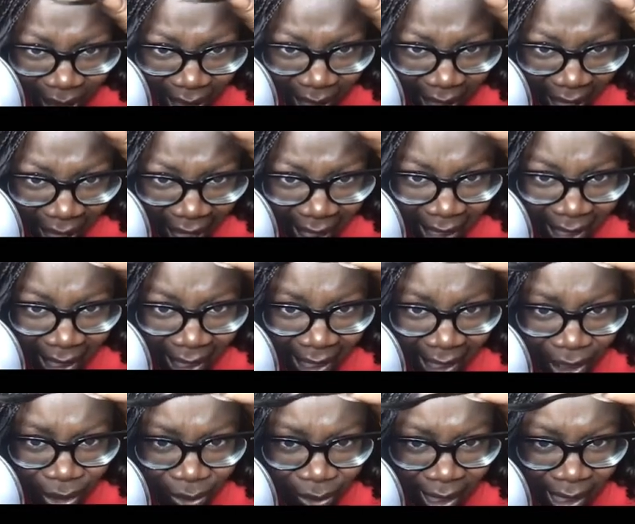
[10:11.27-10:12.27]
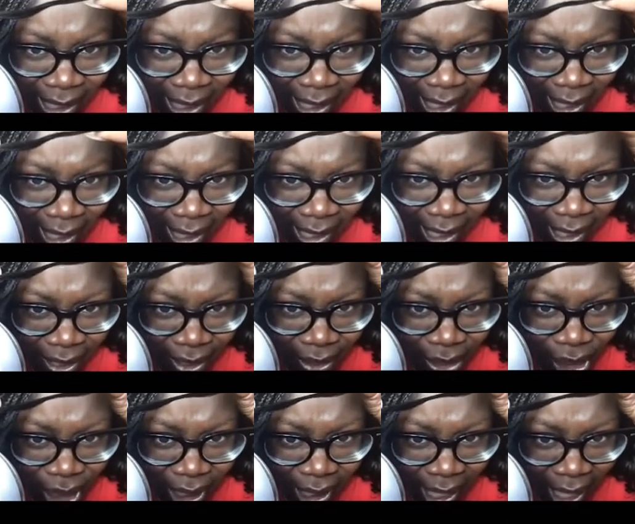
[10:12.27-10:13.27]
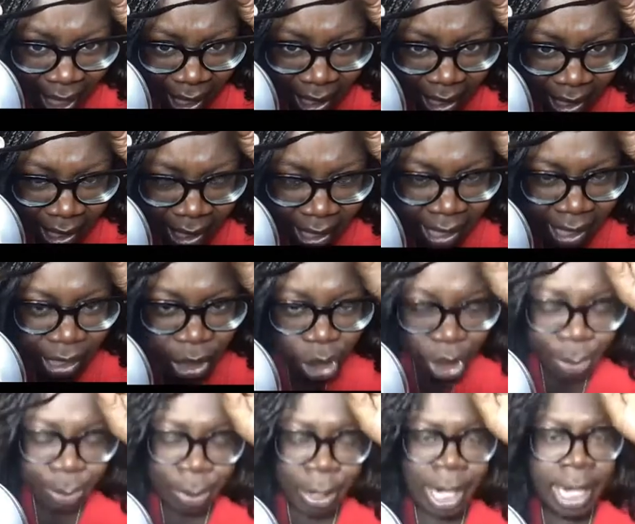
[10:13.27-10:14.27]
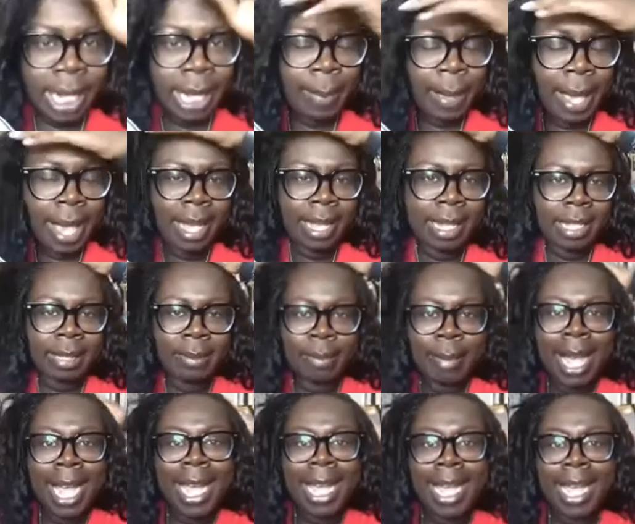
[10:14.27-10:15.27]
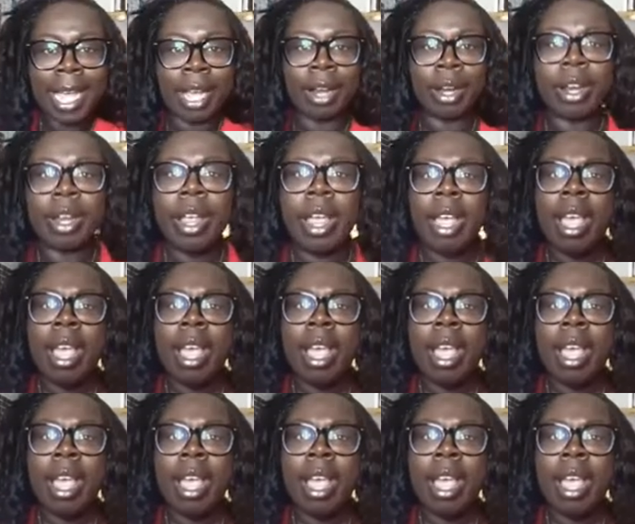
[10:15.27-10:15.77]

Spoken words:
knotted it. You can see it there. And she knotted it and she braided past my hair.